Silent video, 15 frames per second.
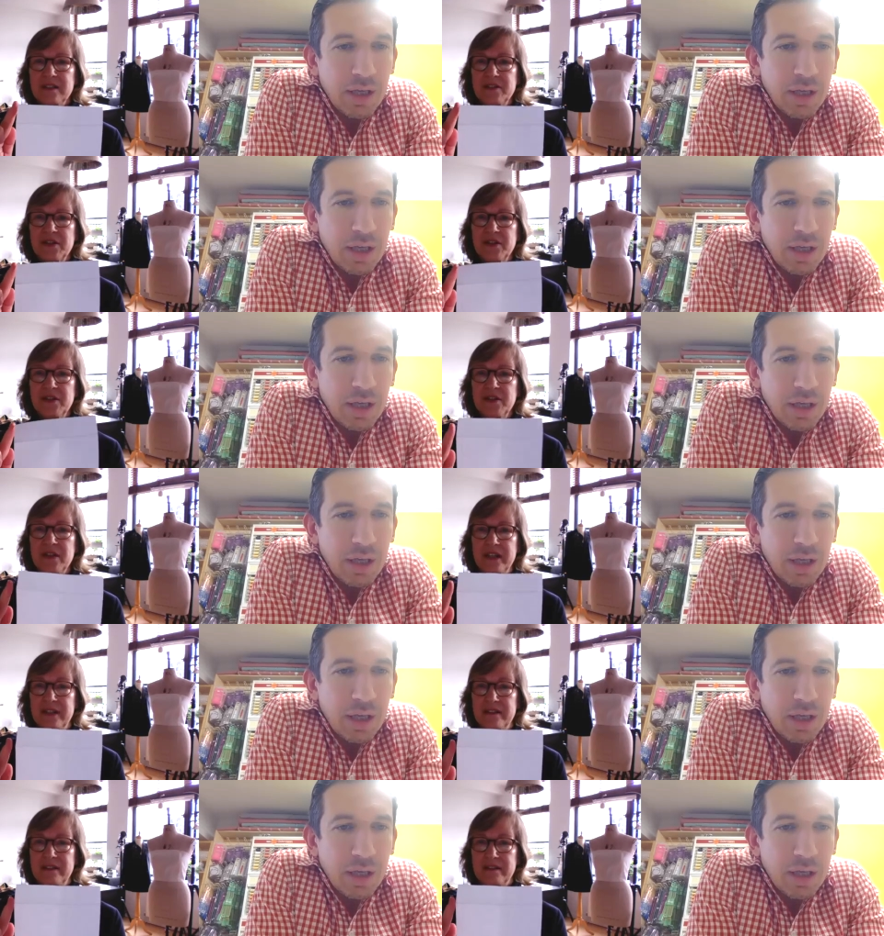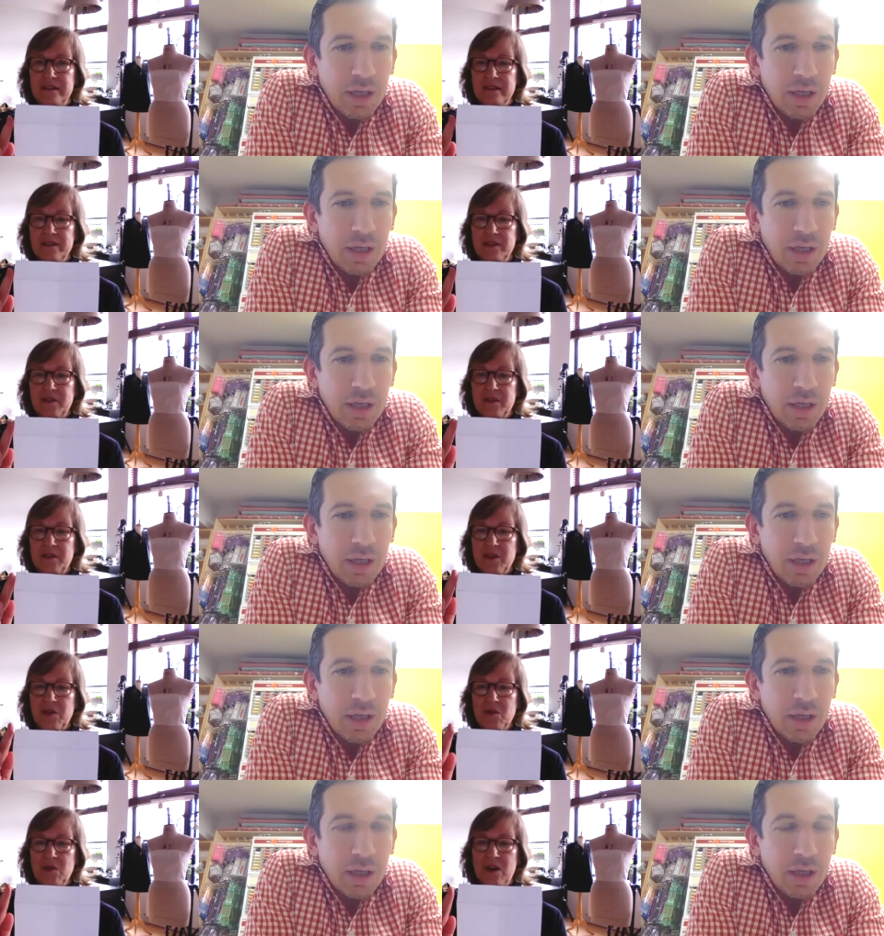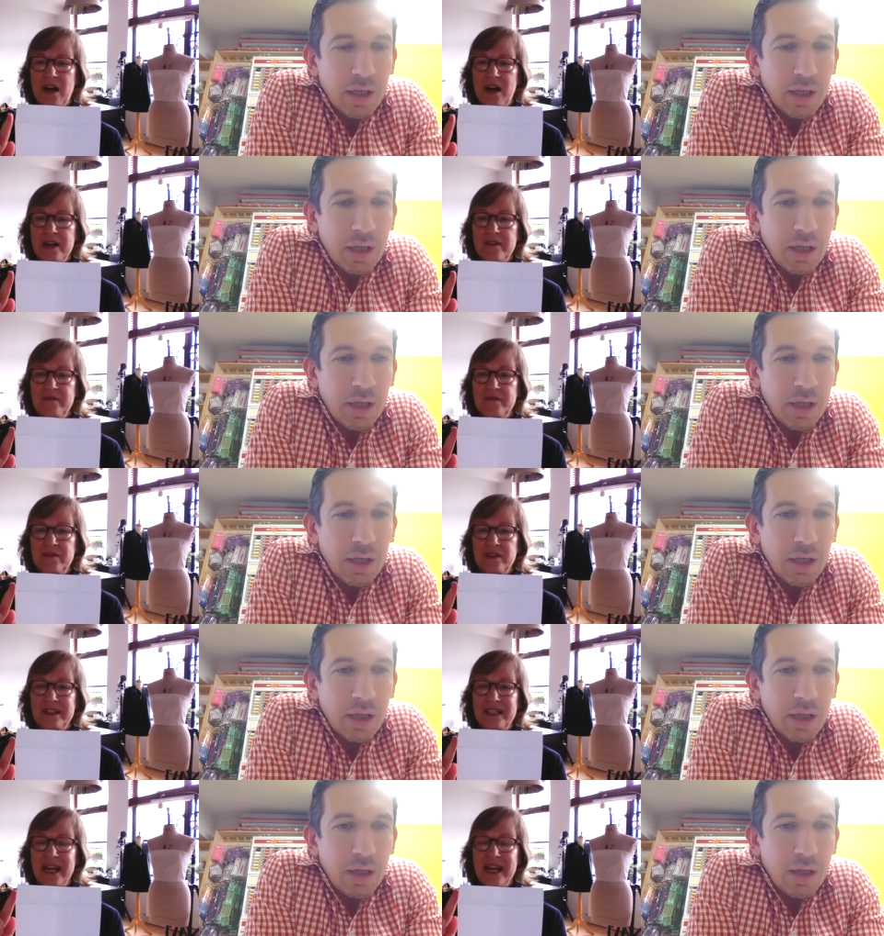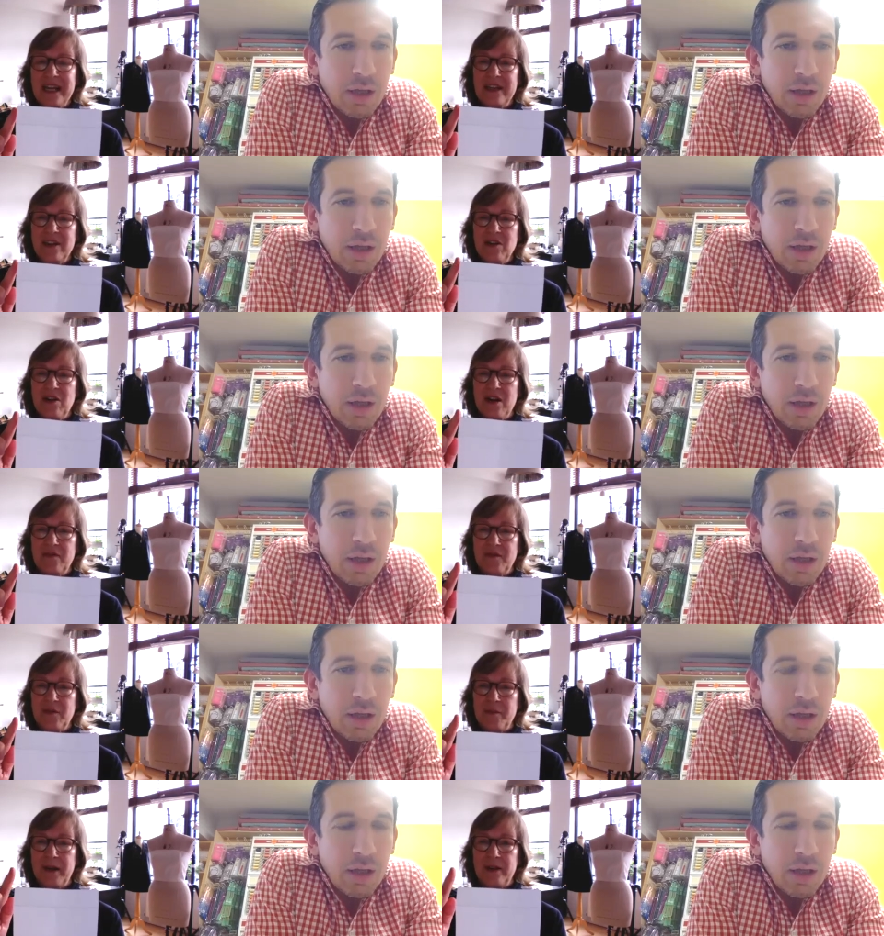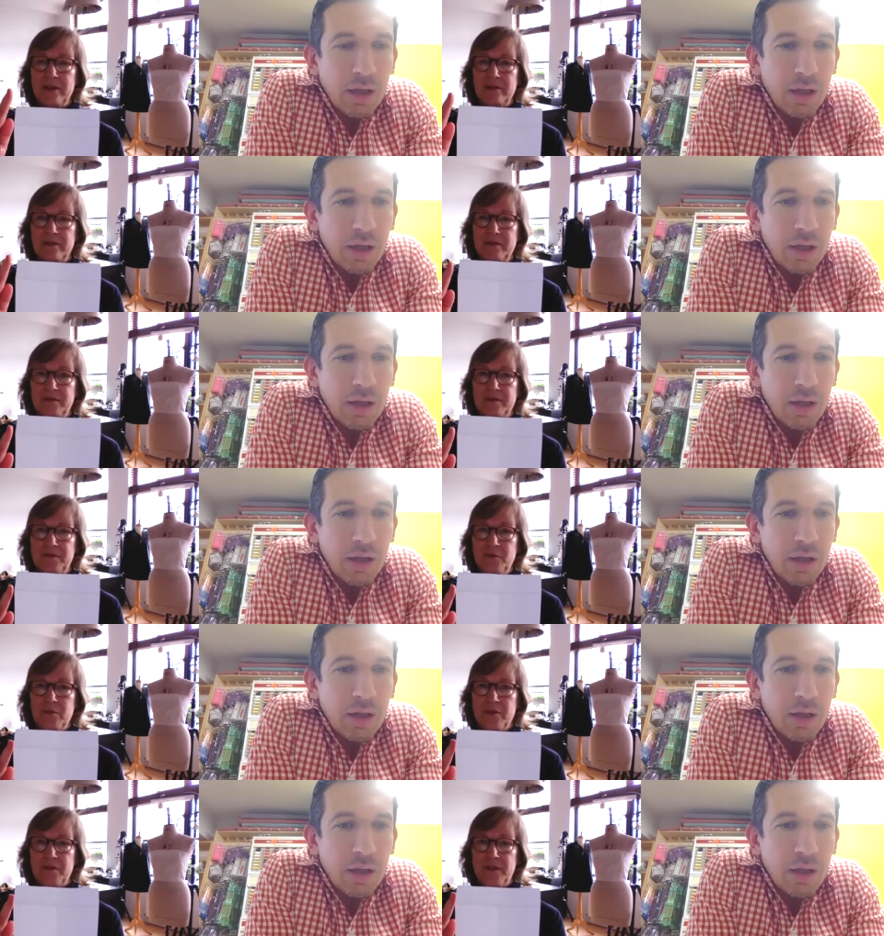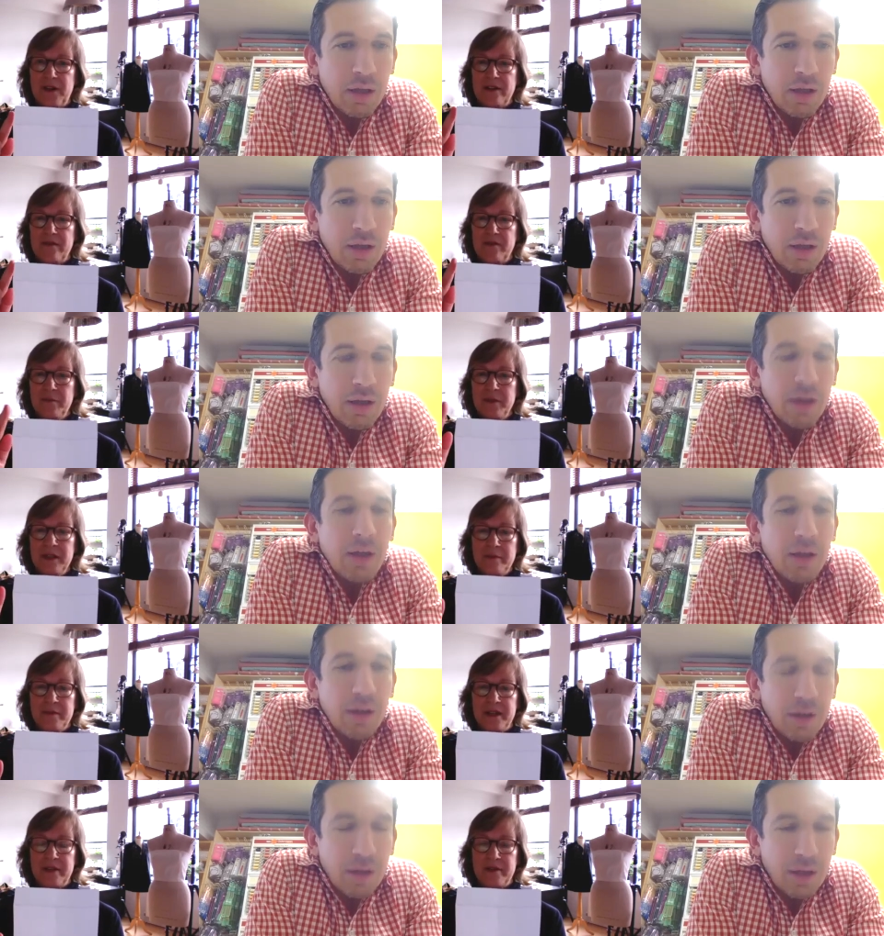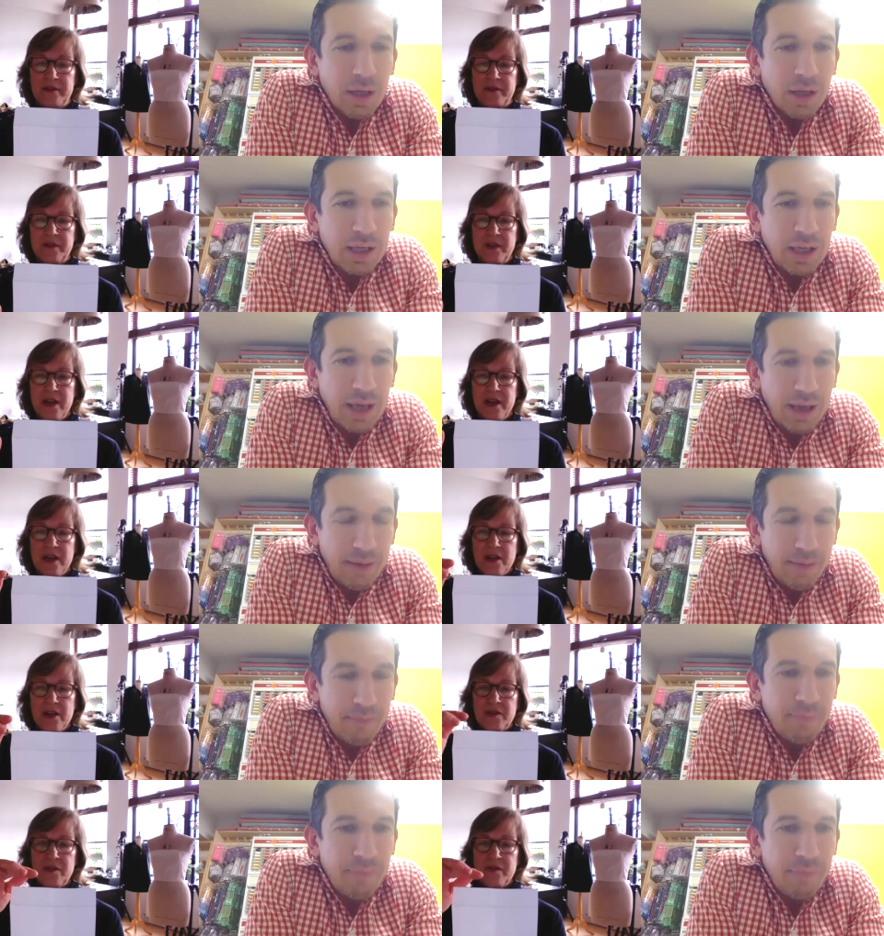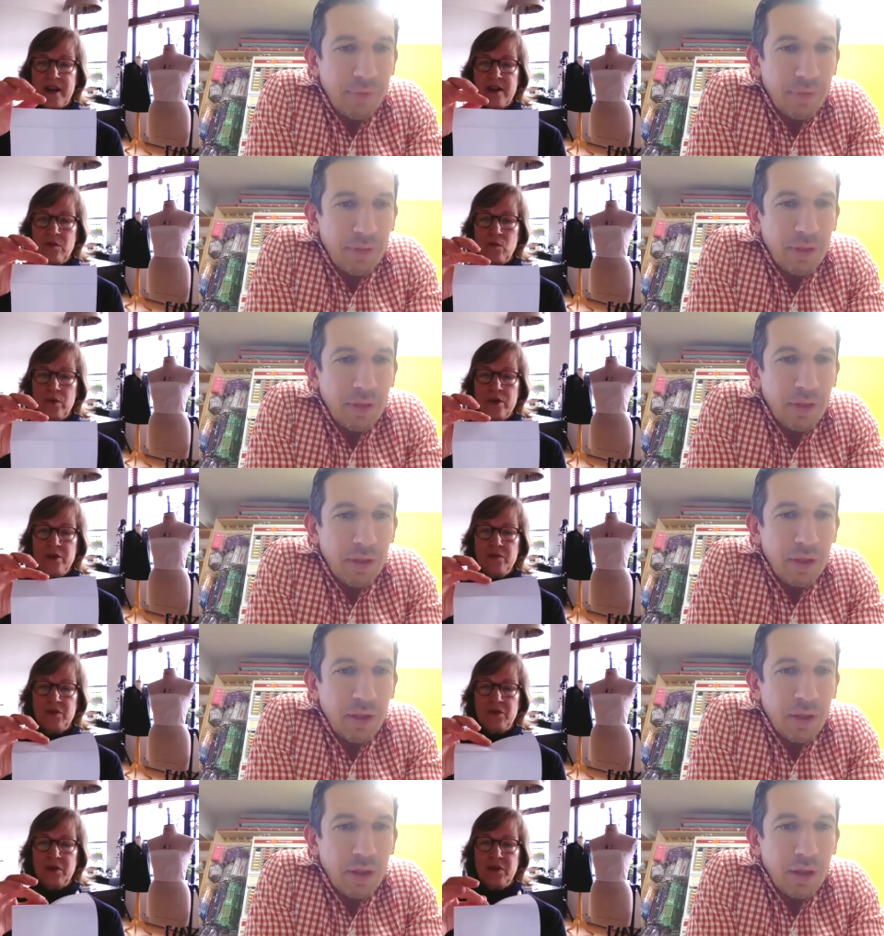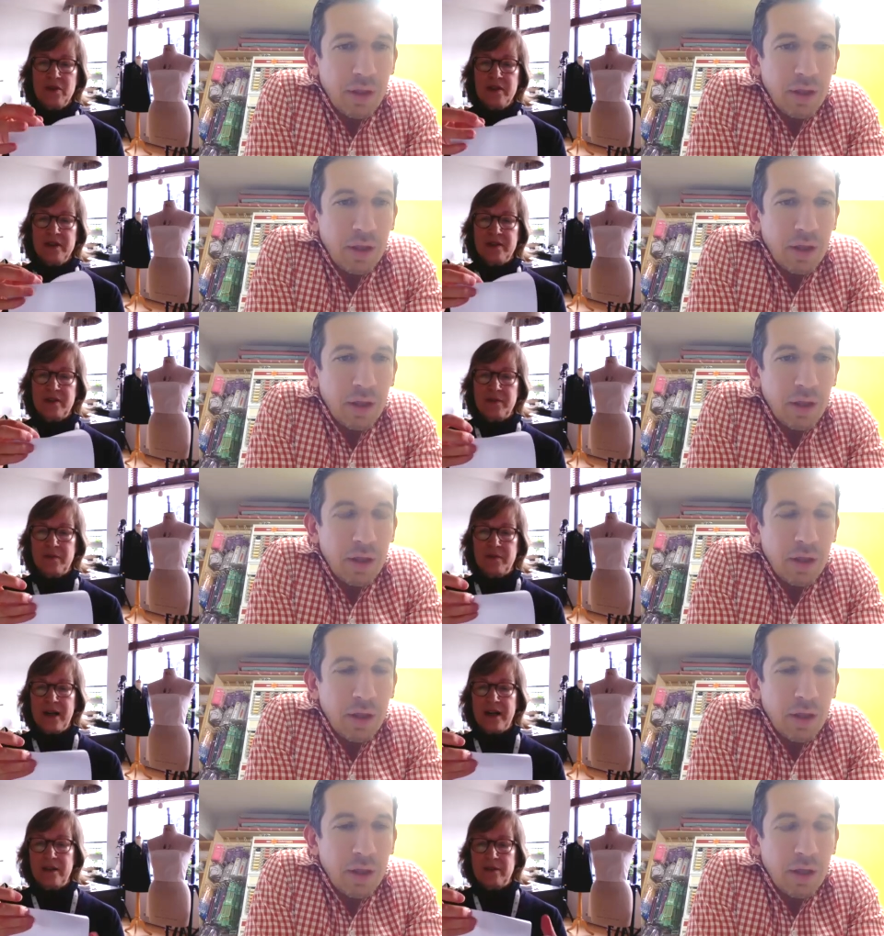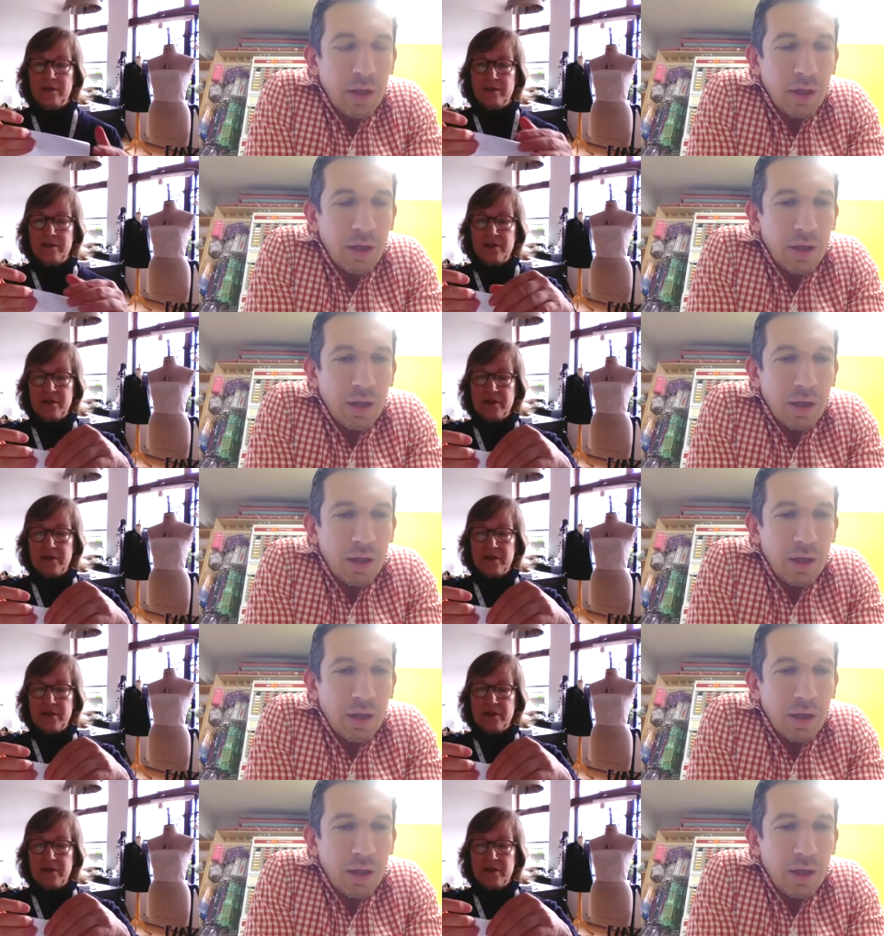Speaker 1: turn in. So I've taken off about four or five millimeters. Yeah. So that when you turn this around,